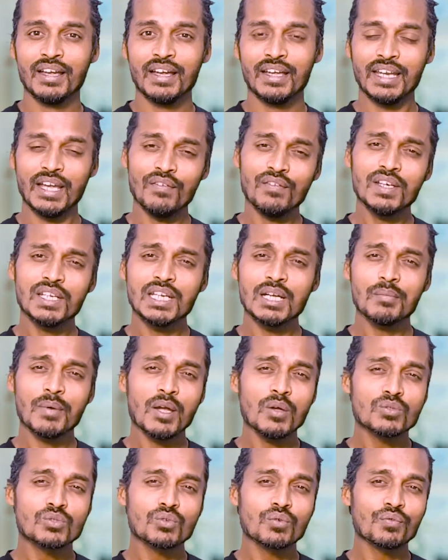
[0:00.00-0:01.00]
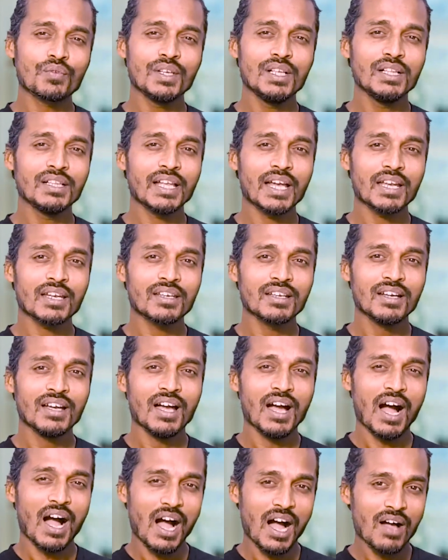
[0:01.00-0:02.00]
And every time I used to feel that
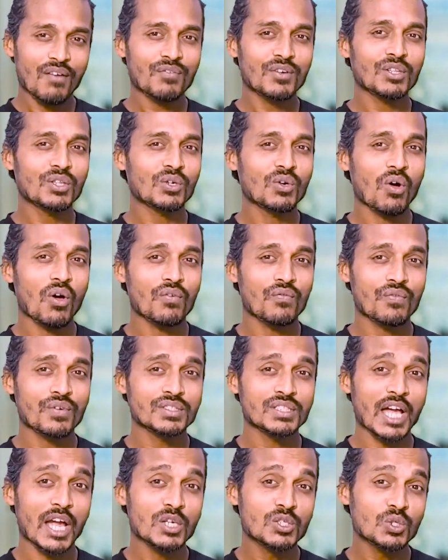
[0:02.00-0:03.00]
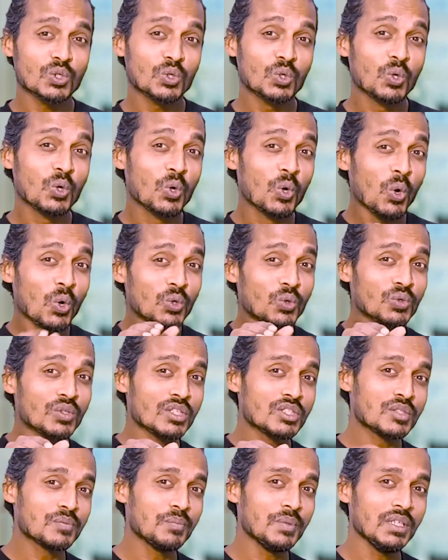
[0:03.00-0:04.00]
after the conference I should go to the
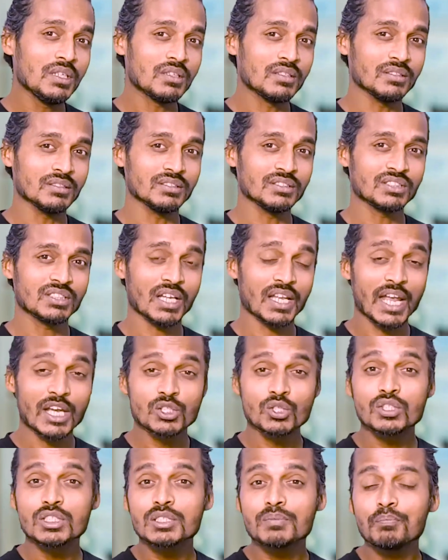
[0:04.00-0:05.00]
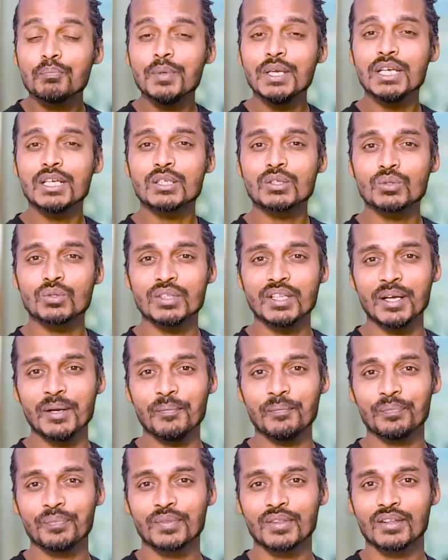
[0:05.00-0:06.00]
speakers and I should speak to
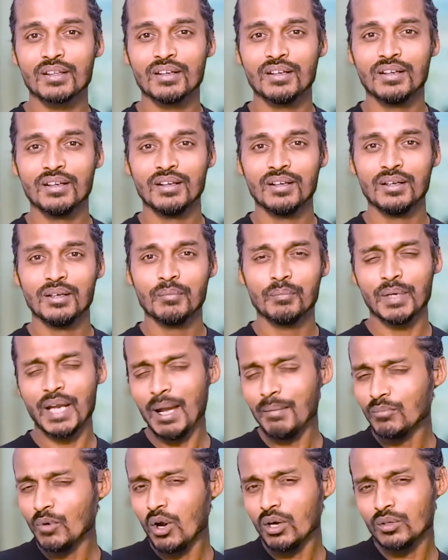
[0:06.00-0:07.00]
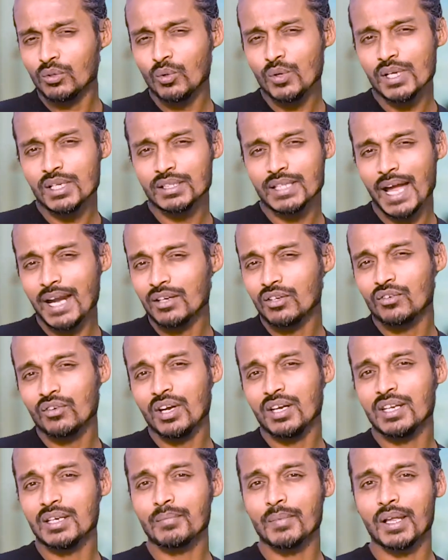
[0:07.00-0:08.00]
them. But I'm not doing that
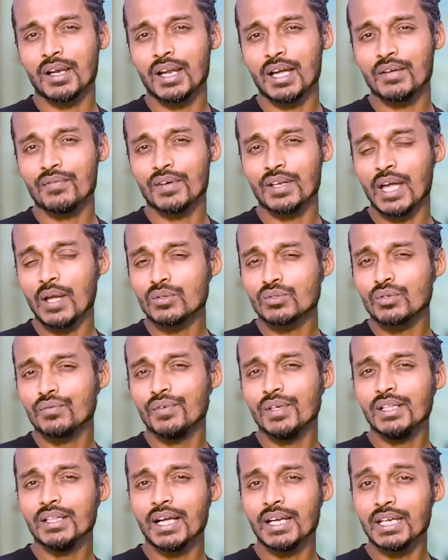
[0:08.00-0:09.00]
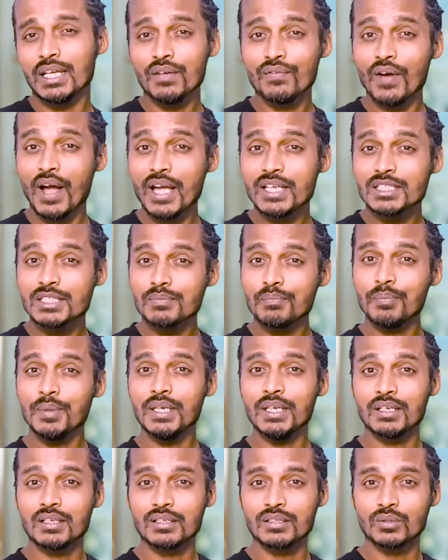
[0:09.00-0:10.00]
great in my life, and I used to feel that if I
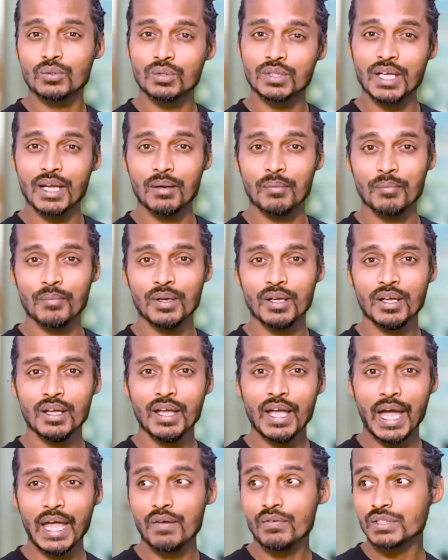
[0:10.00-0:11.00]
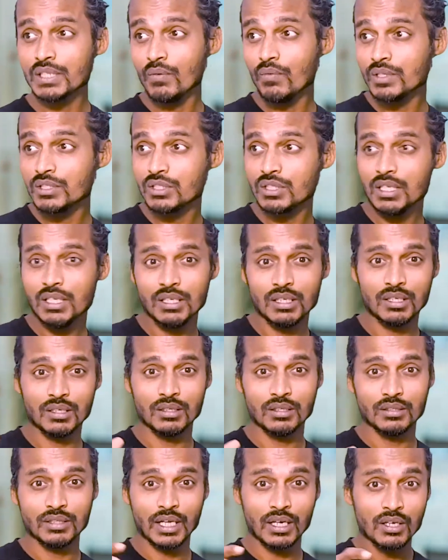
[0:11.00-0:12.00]
speak to them, and if someone sees
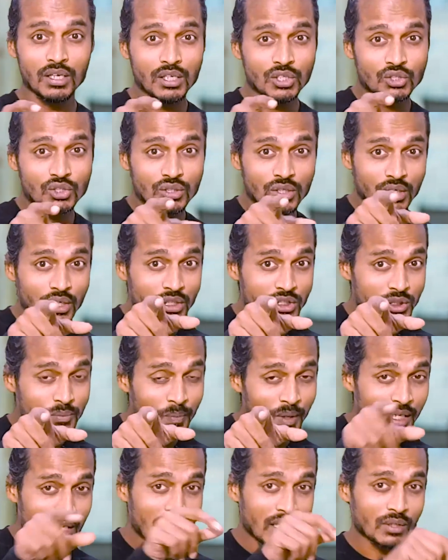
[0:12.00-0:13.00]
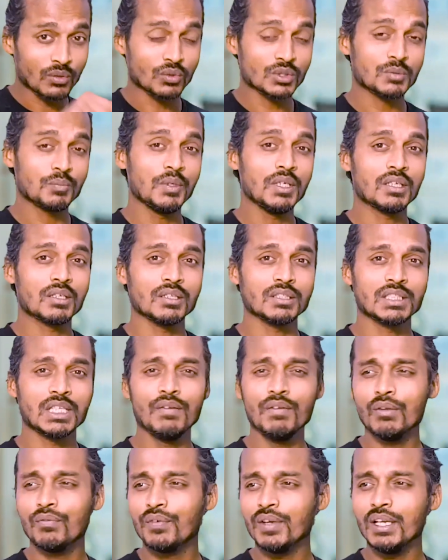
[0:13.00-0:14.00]
that he's speaking to speakers, he
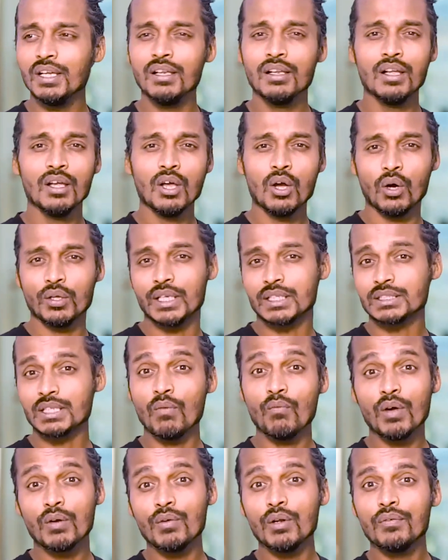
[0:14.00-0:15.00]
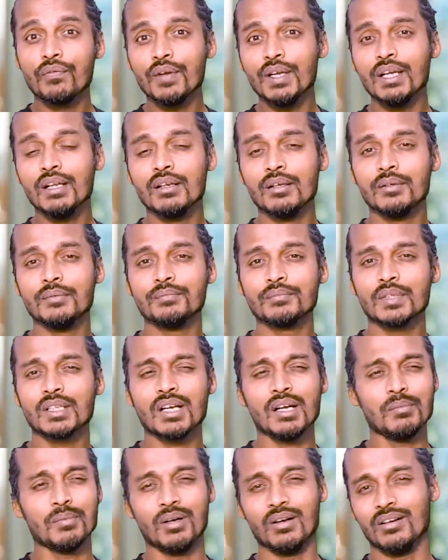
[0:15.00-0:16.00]
will feel, or that someone will feel,
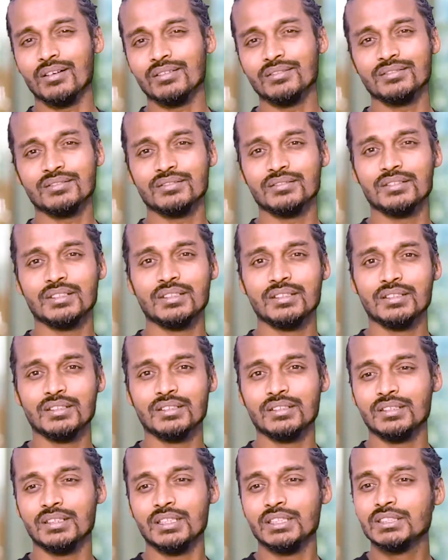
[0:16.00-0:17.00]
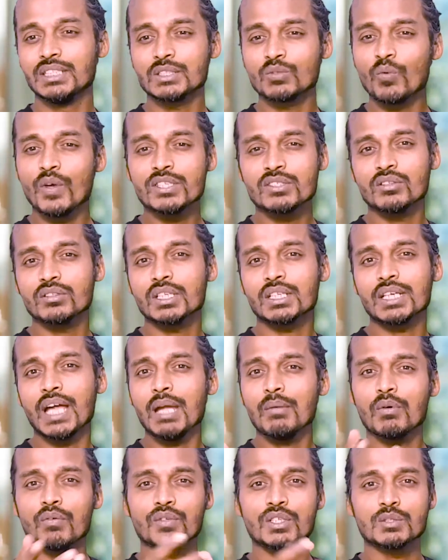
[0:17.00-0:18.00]
come on, he's just wasting the
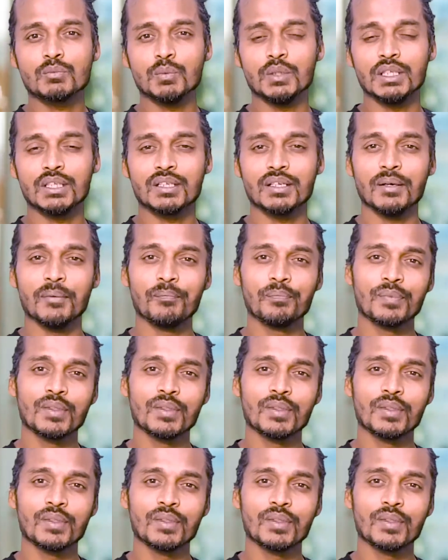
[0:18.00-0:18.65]
time of the speaker.